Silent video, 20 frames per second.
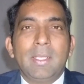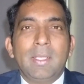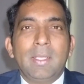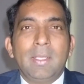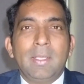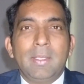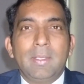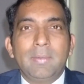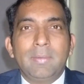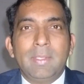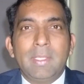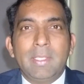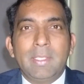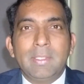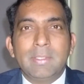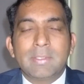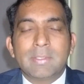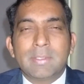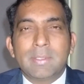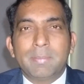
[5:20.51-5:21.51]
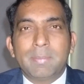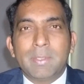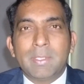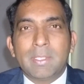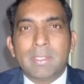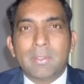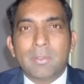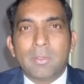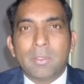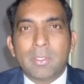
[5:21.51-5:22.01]
there is a
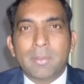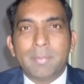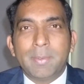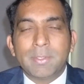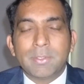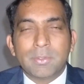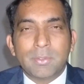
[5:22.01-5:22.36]
particular occupation,